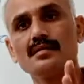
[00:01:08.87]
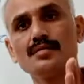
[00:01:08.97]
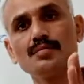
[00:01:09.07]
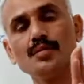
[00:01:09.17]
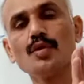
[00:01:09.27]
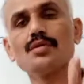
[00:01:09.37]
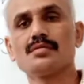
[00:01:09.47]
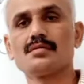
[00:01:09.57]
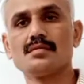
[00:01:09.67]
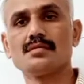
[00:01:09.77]

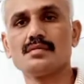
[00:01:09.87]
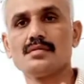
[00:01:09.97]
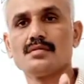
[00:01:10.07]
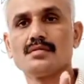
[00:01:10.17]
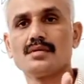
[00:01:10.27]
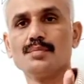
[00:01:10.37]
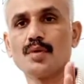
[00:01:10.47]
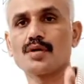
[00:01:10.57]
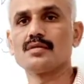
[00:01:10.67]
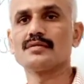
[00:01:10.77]
more
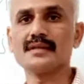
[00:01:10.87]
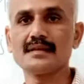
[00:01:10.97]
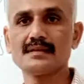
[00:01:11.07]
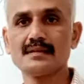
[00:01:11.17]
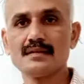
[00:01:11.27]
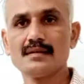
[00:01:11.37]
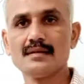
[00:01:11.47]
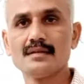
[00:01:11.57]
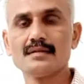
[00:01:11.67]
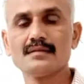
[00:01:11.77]
important thing,
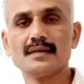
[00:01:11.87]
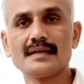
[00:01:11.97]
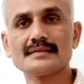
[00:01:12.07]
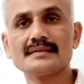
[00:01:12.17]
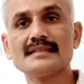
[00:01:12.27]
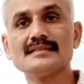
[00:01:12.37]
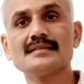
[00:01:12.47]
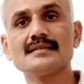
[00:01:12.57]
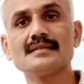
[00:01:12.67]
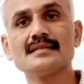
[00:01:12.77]
that she
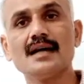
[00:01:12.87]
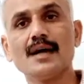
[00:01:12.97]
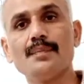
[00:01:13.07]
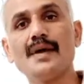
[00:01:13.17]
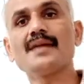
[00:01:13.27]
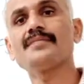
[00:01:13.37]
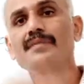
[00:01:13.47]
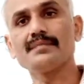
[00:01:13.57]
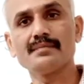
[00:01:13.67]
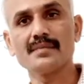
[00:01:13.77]
is, apart
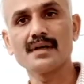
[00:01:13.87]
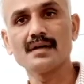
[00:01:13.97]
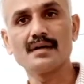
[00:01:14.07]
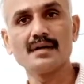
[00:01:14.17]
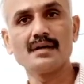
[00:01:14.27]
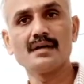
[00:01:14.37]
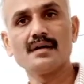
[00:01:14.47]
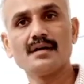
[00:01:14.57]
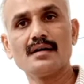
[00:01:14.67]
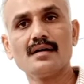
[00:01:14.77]
from
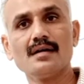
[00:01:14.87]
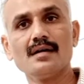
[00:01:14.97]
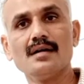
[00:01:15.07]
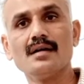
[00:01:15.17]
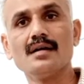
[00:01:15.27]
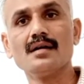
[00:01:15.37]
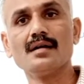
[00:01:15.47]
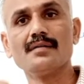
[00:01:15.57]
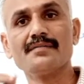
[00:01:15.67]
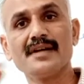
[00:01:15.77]

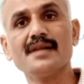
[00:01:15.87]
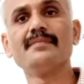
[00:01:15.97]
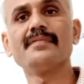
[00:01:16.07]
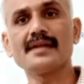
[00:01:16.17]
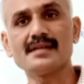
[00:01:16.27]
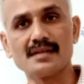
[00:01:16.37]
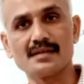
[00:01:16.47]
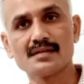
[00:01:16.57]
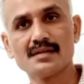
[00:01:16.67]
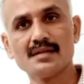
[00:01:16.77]
a freedom
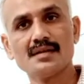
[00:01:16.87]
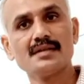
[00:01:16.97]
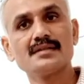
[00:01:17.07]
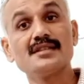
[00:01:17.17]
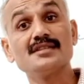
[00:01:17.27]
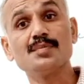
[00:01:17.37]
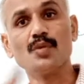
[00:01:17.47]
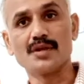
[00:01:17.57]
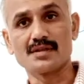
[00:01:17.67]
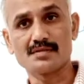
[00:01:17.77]
fighter, she is a
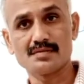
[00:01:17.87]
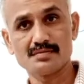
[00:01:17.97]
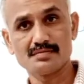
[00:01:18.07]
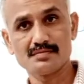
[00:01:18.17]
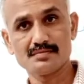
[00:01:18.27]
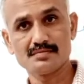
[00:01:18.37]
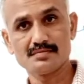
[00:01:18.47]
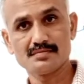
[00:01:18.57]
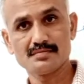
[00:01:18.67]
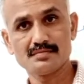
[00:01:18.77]
poet.
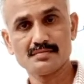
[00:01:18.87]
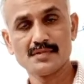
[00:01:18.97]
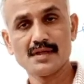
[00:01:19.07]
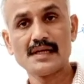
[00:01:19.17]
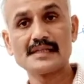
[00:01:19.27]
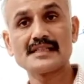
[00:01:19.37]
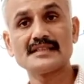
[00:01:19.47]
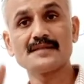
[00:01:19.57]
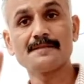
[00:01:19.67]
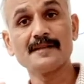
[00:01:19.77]
She
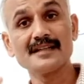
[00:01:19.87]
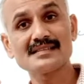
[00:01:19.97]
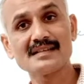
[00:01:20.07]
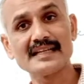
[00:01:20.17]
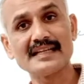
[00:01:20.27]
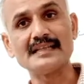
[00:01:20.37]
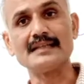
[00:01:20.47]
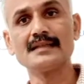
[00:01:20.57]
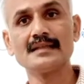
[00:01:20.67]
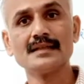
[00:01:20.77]
is the first
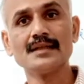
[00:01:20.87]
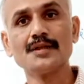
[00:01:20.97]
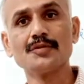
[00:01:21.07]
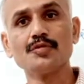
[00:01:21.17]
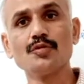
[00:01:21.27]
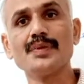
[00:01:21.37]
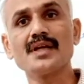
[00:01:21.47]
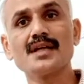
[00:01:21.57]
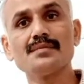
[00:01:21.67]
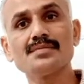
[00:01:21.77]
lady who
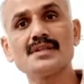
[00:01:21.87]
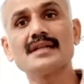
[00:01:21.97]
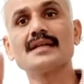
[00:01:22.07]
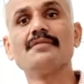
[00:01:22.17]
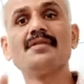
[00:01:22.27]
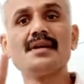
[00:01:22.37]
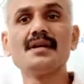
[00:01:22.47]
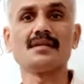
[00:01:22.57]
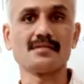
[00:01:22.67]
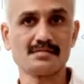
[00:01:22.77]
became the governor